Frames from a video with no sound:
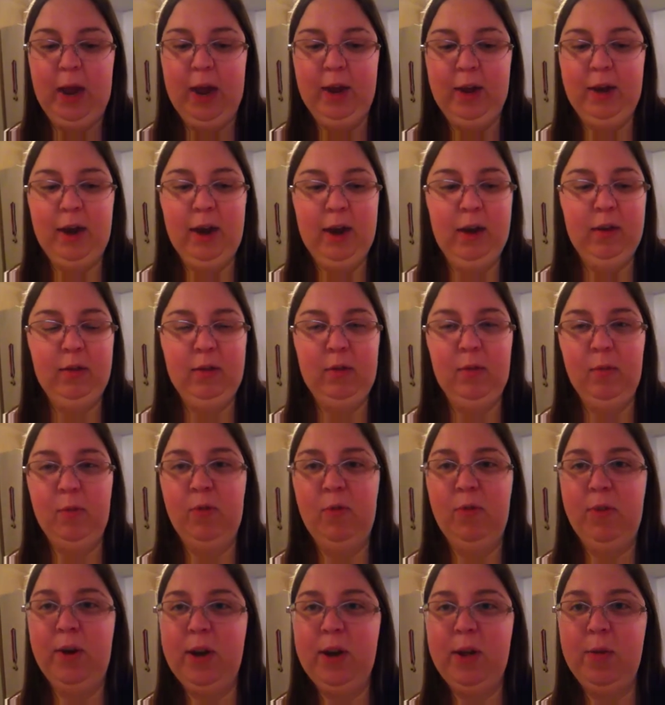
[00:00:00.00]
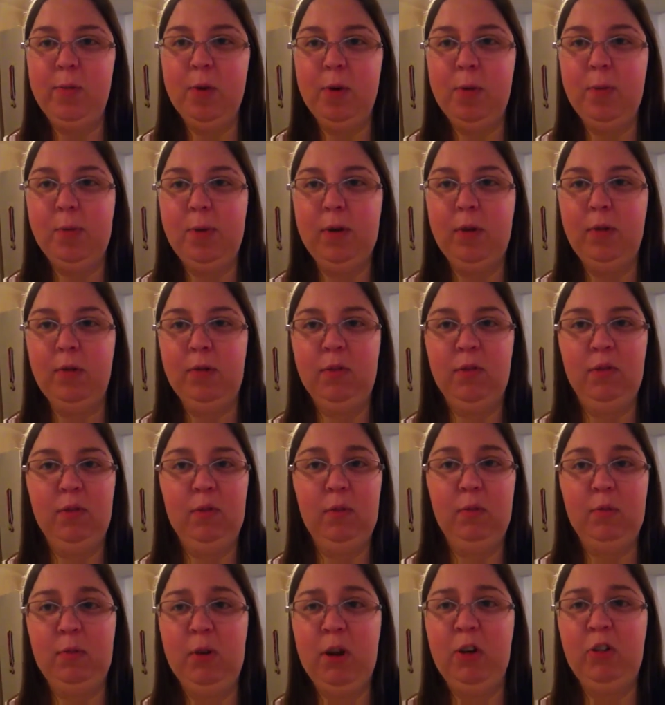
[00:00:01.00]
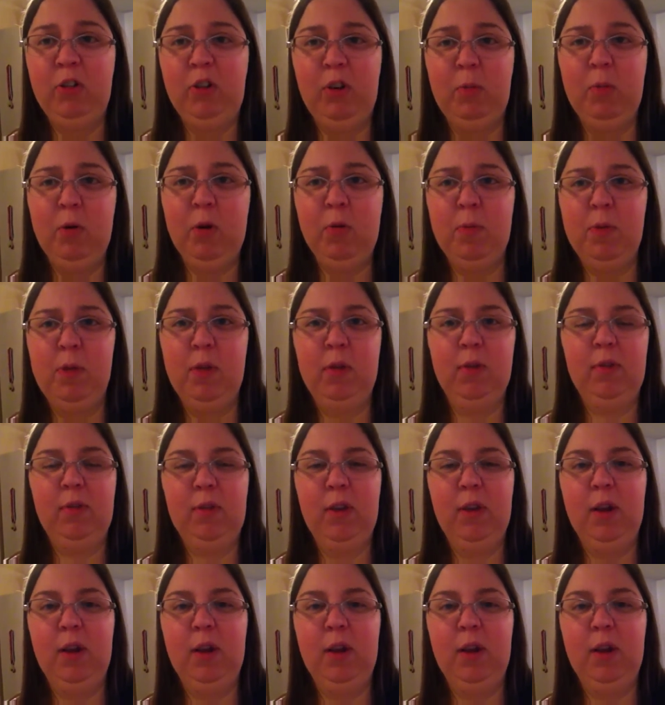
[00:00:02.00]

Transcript: and it has some funny moments and some touching moments.